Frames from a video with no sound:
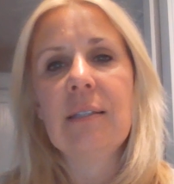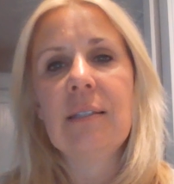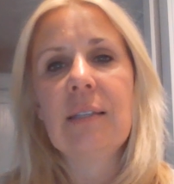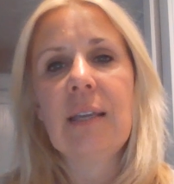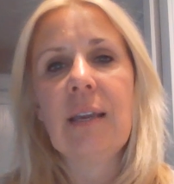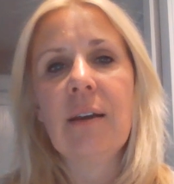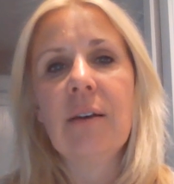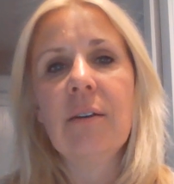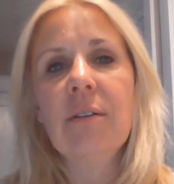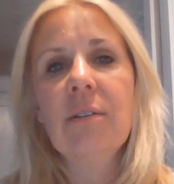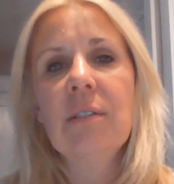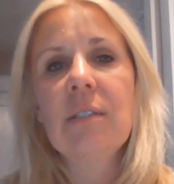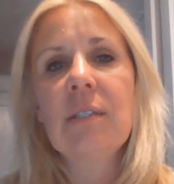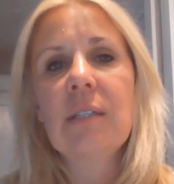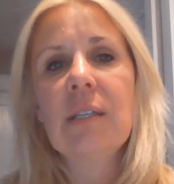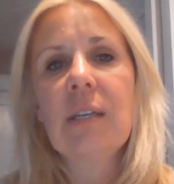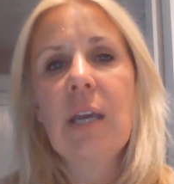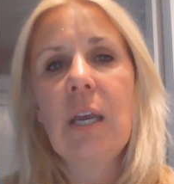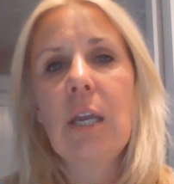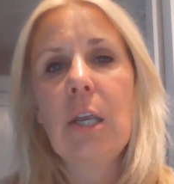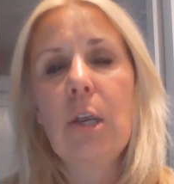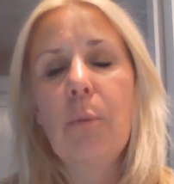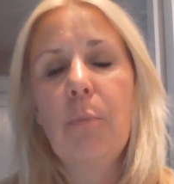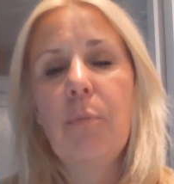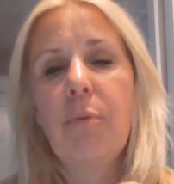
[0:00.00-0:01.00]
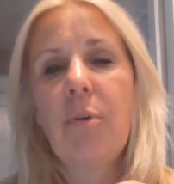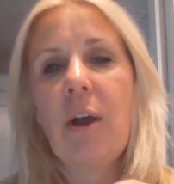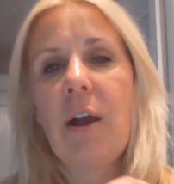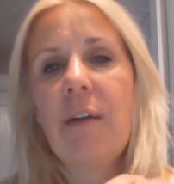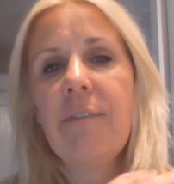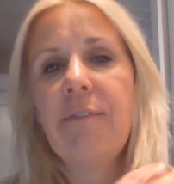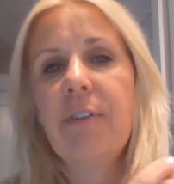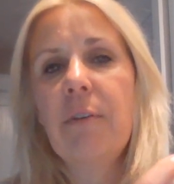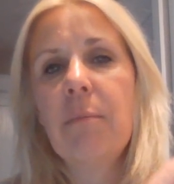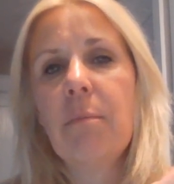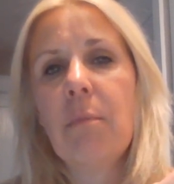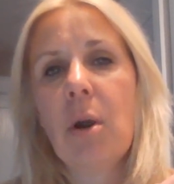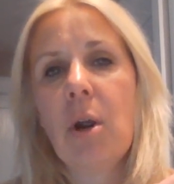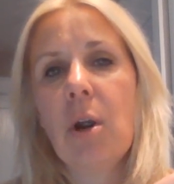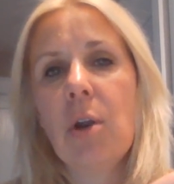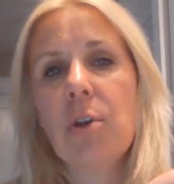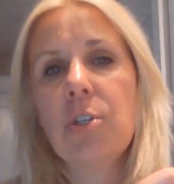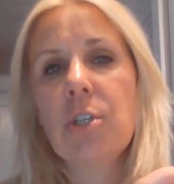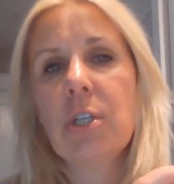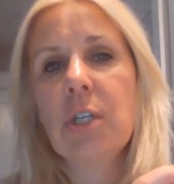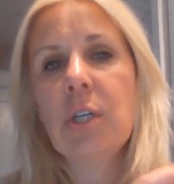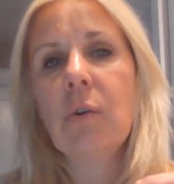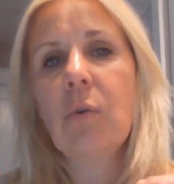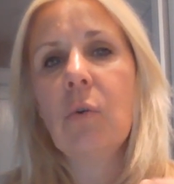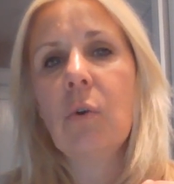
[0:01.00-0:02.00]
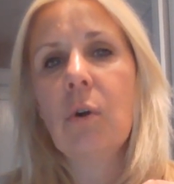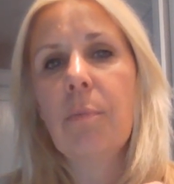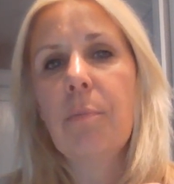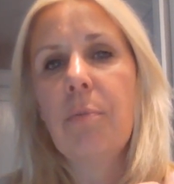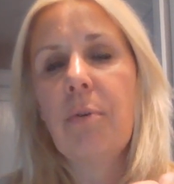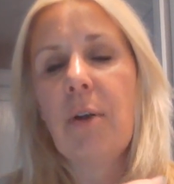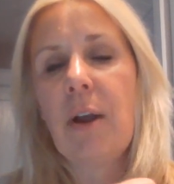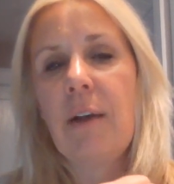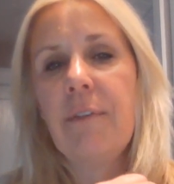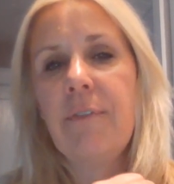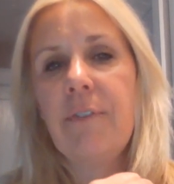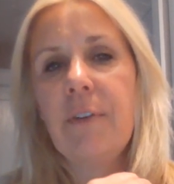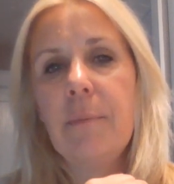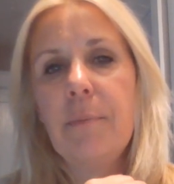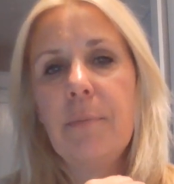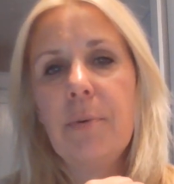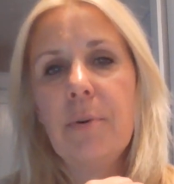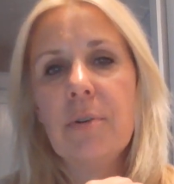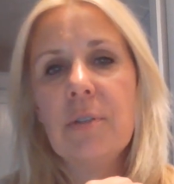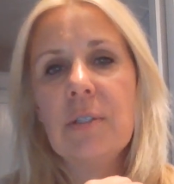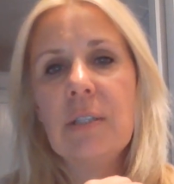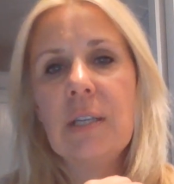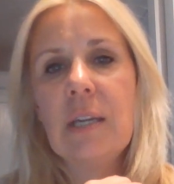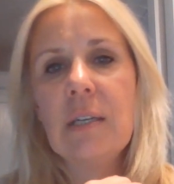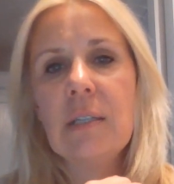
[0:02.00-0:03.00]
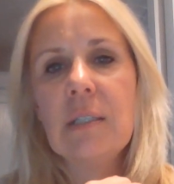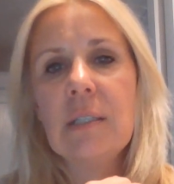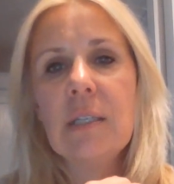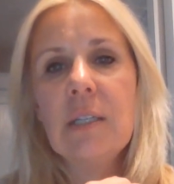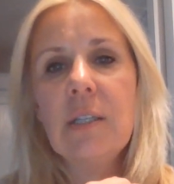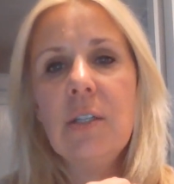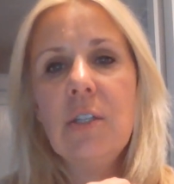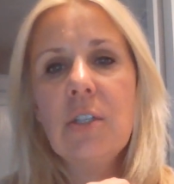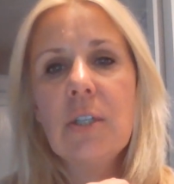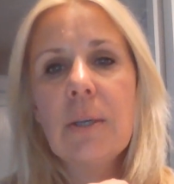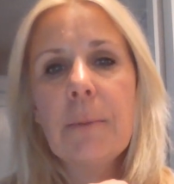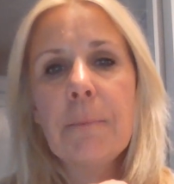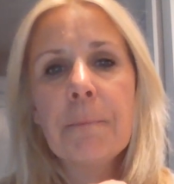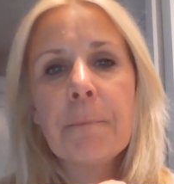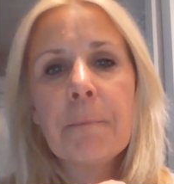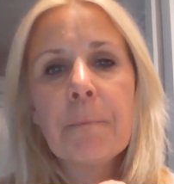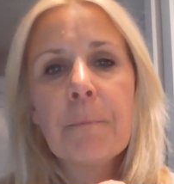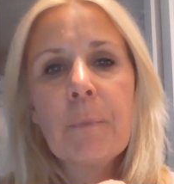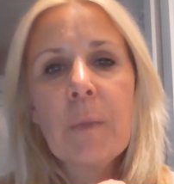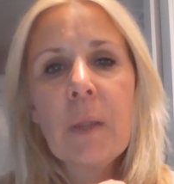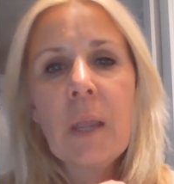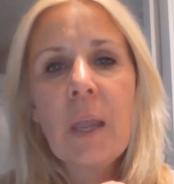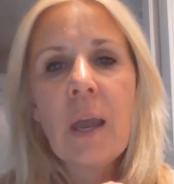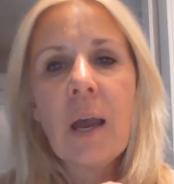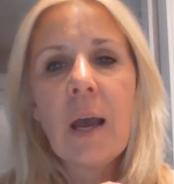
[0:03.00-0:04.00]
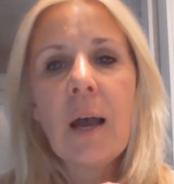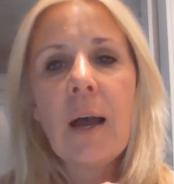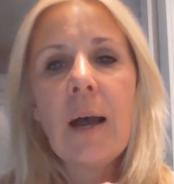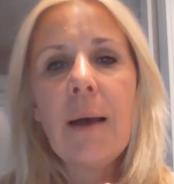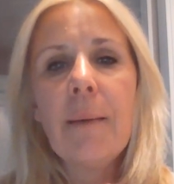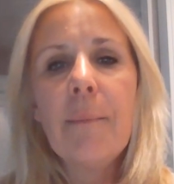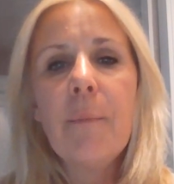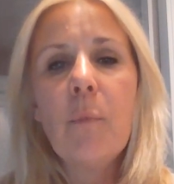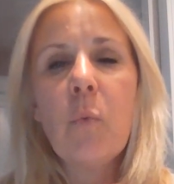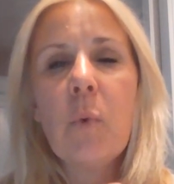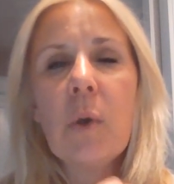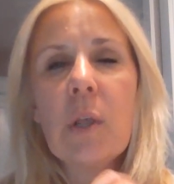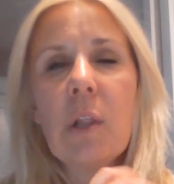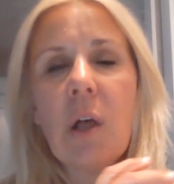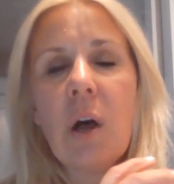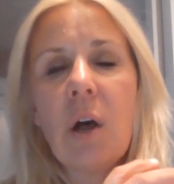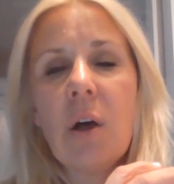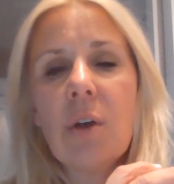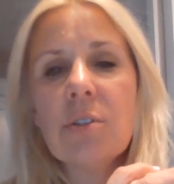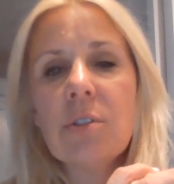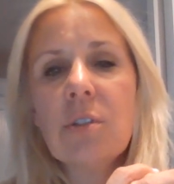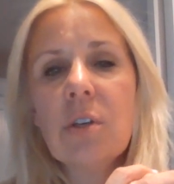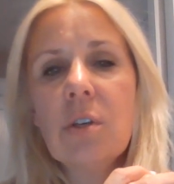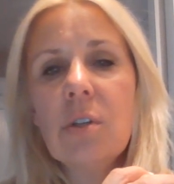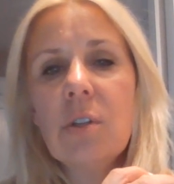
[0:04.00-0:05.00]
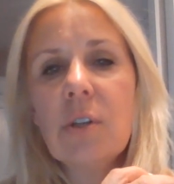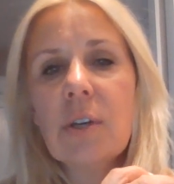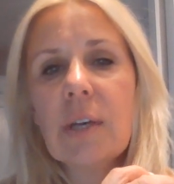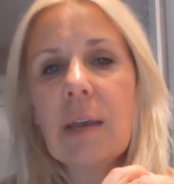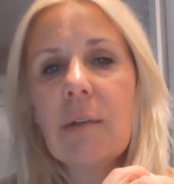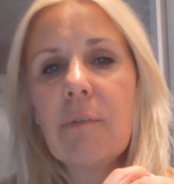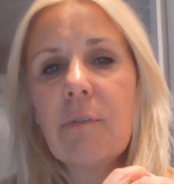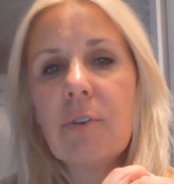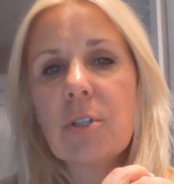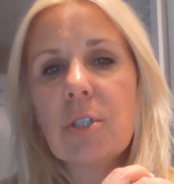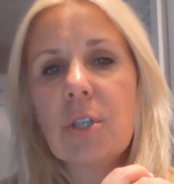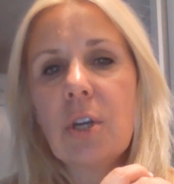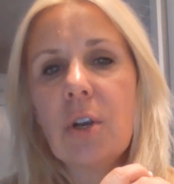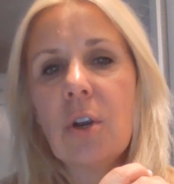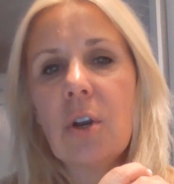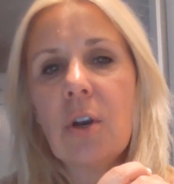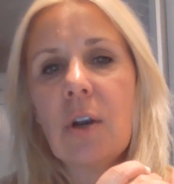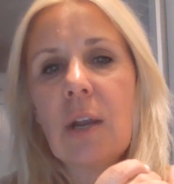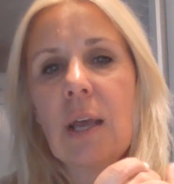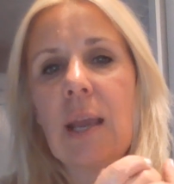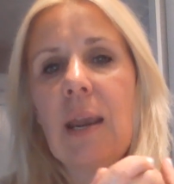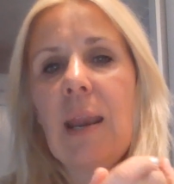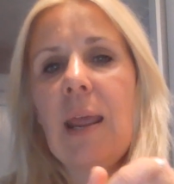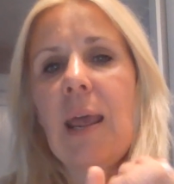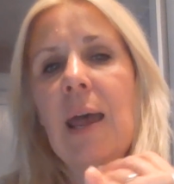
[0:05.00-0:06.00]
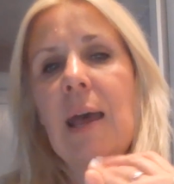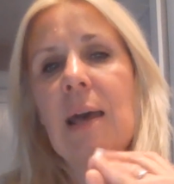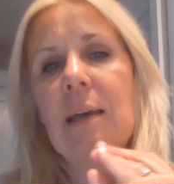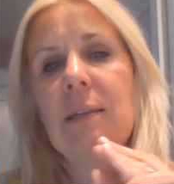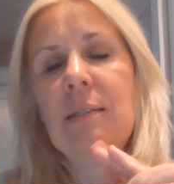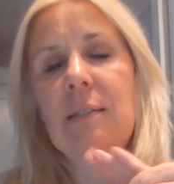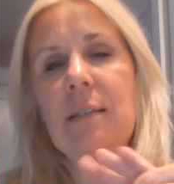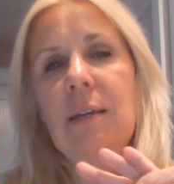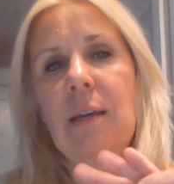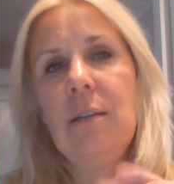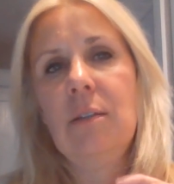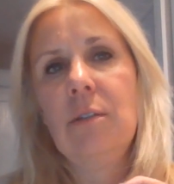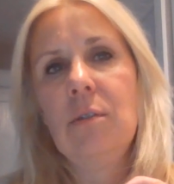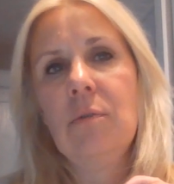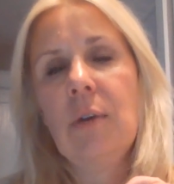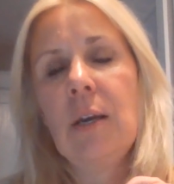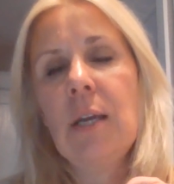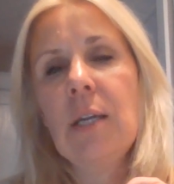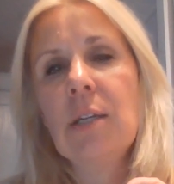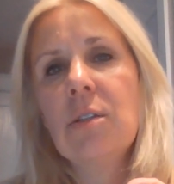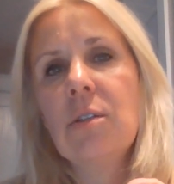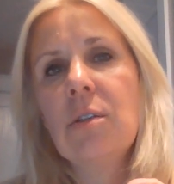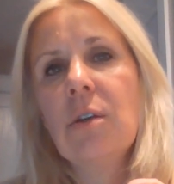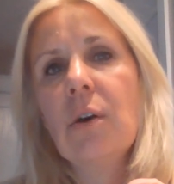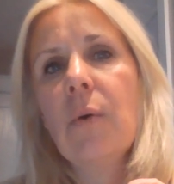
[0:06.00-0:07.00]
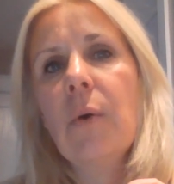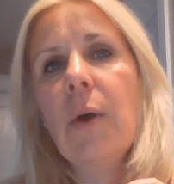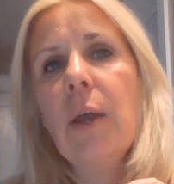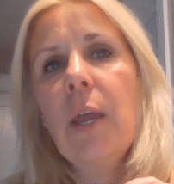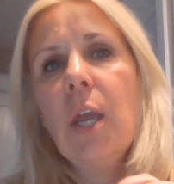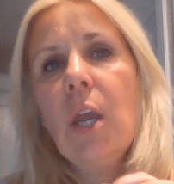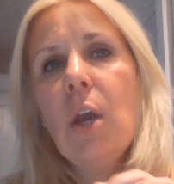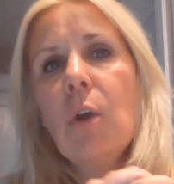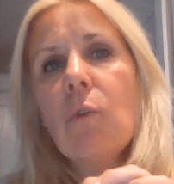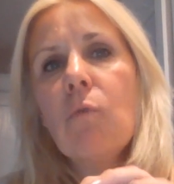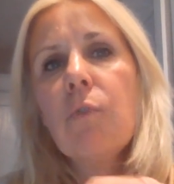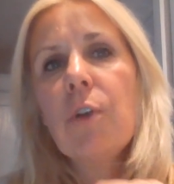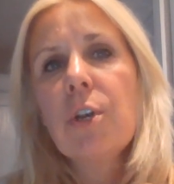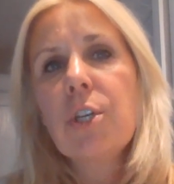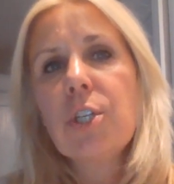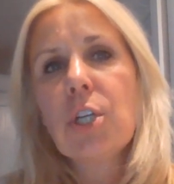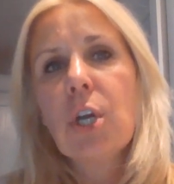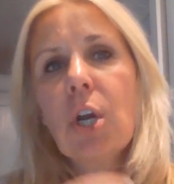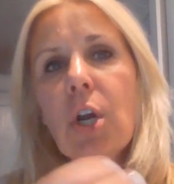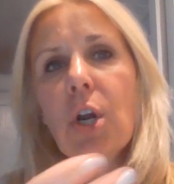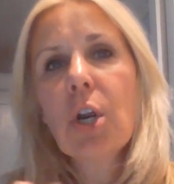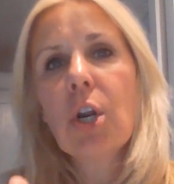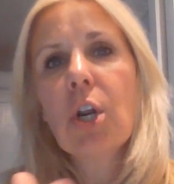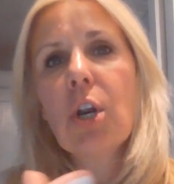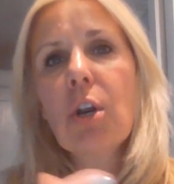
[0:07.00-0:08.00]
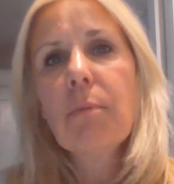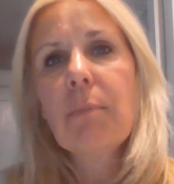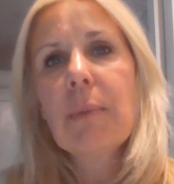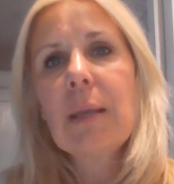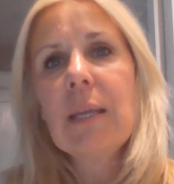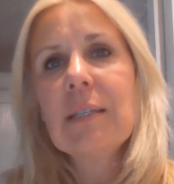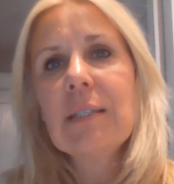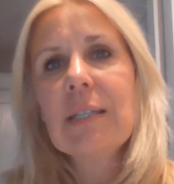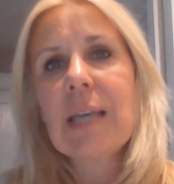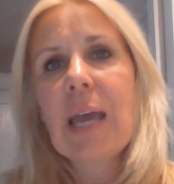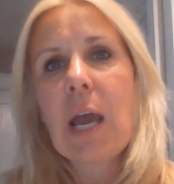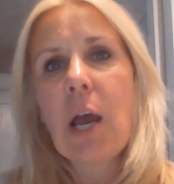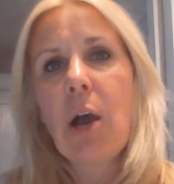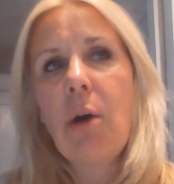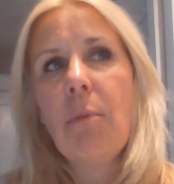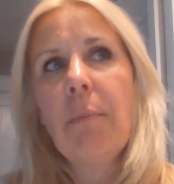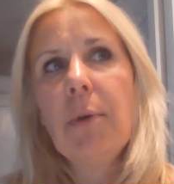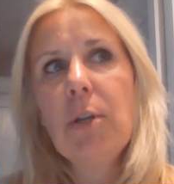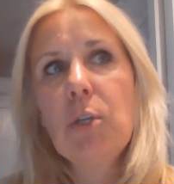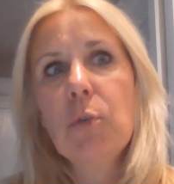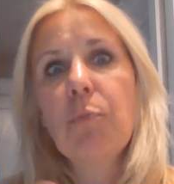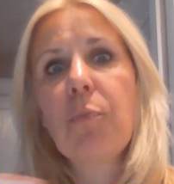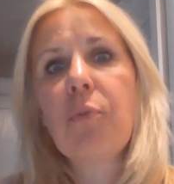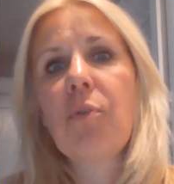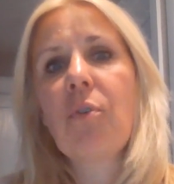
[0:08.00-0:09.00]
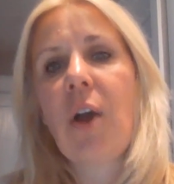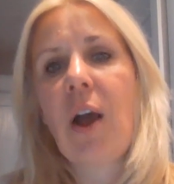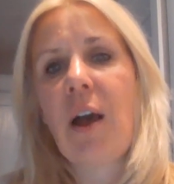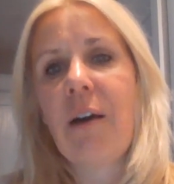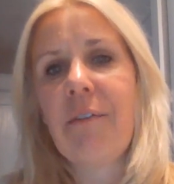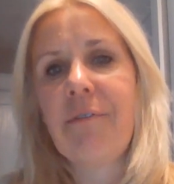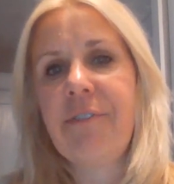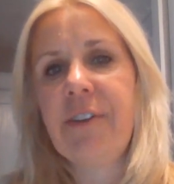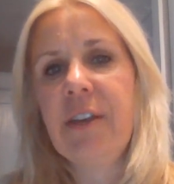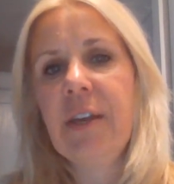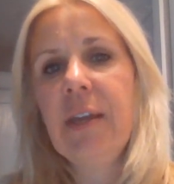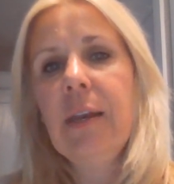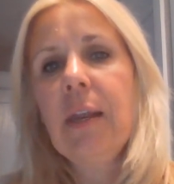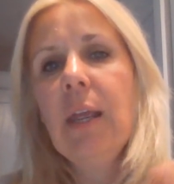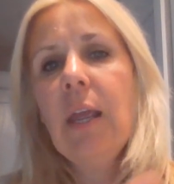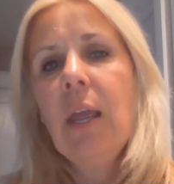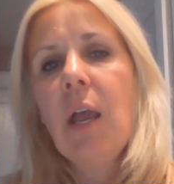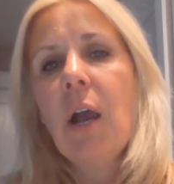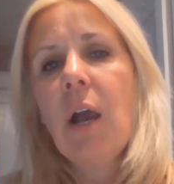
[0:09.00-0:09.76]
sales to get your profit margin or profit percentage. We'll also look at return on assets, right? So return means how much profit